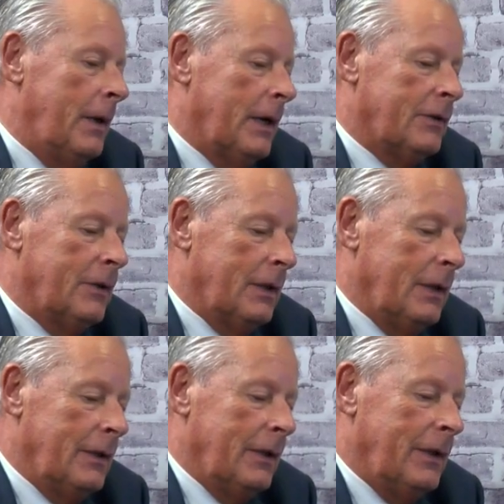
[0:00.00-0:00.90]
back to
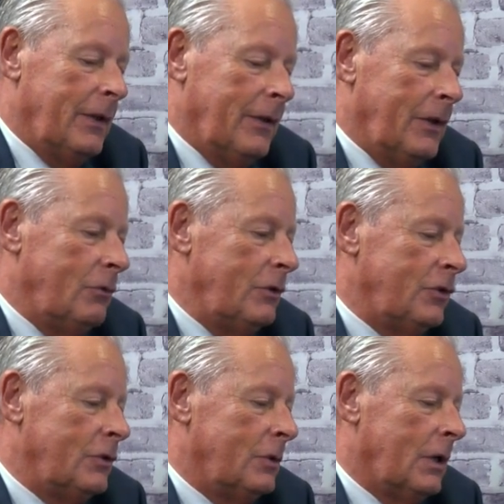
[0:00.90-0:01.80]
the
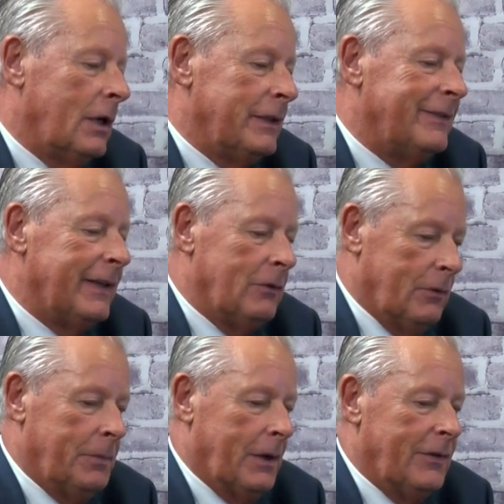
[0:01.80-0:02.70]
original idea
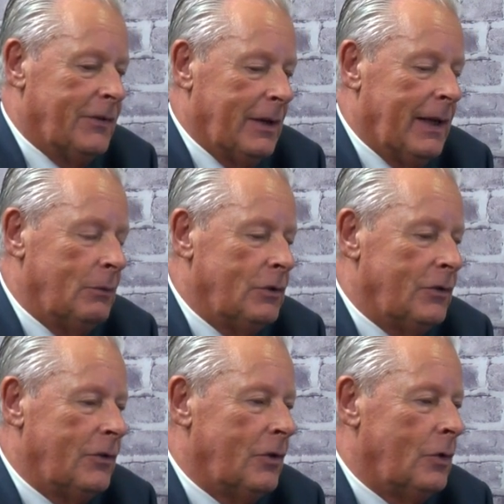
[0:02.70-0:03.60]
of buy-to-let was
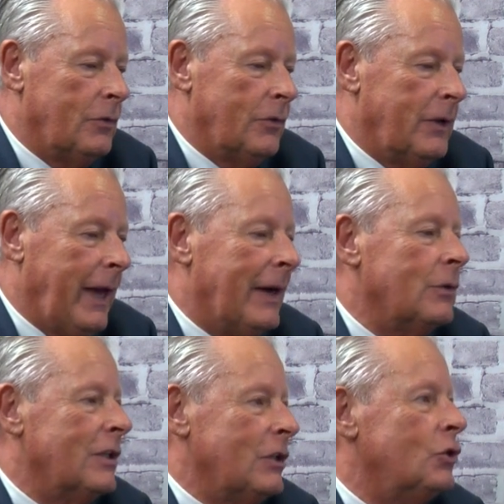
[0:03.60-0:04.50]
to solve the
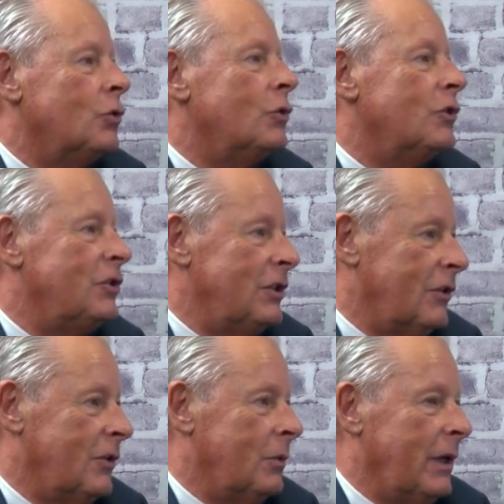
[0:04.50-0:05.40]
housing
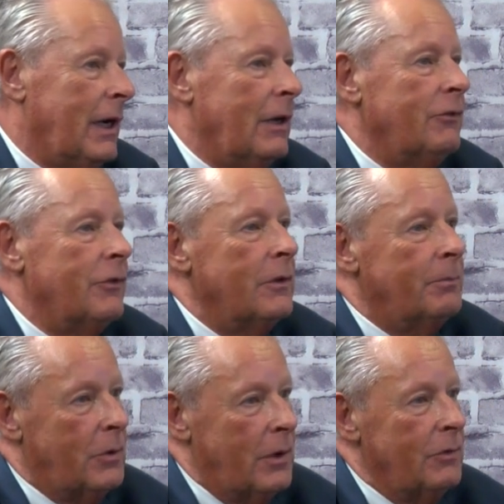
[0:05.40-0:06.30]
shortages that we had for the
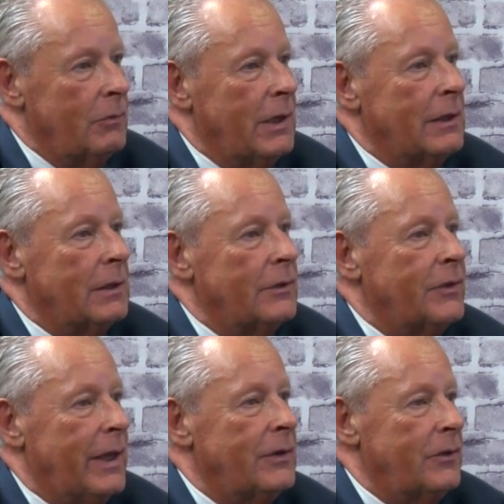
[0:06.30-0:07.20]
private rental
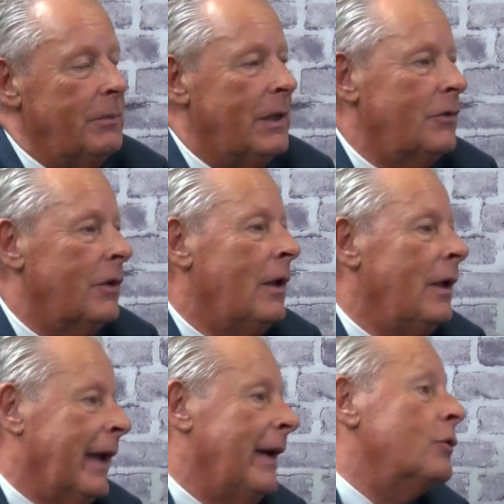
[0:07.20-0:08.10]
sector, because
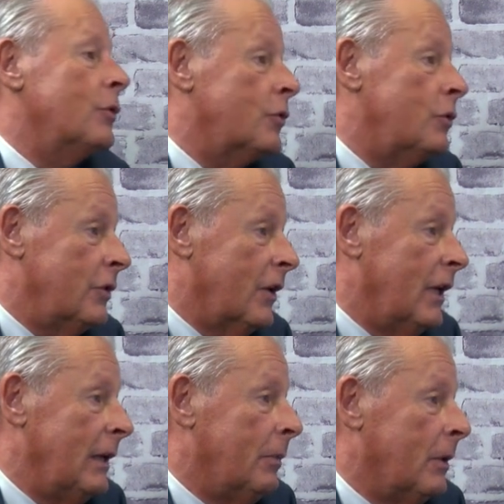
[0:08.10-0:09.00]
councils couldn't
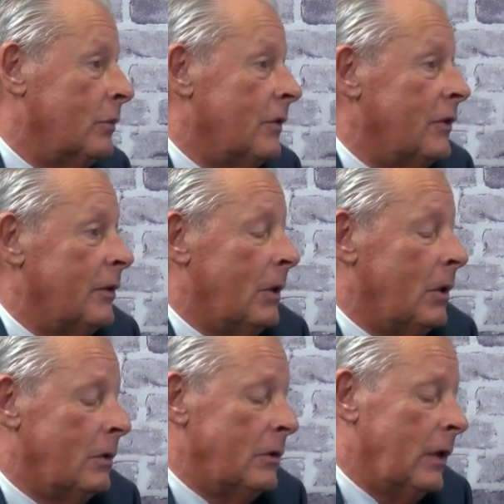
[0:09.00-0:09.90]
keep up with the
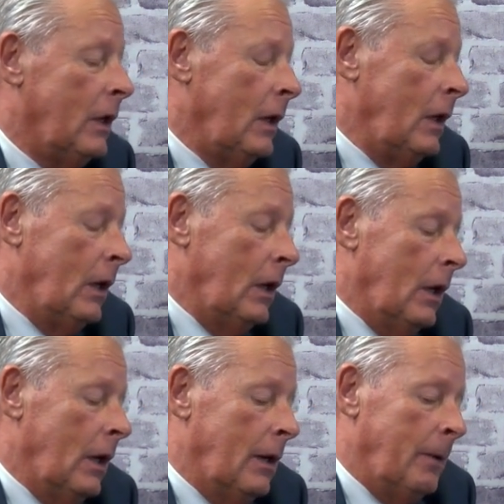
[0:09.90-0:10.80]
demand.
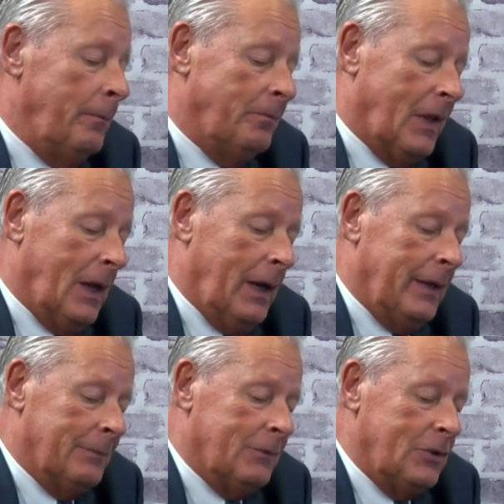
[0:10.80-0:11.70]
And
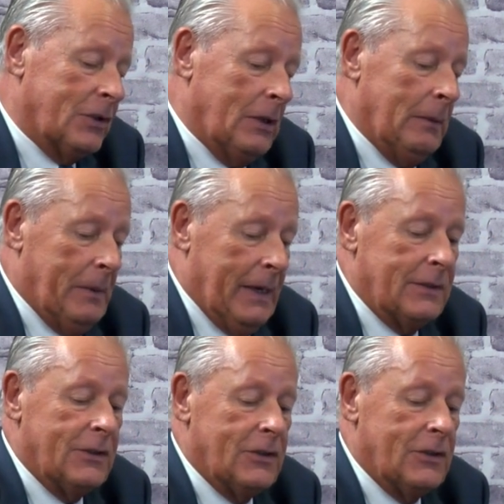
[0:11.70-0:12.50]
I'm just going back to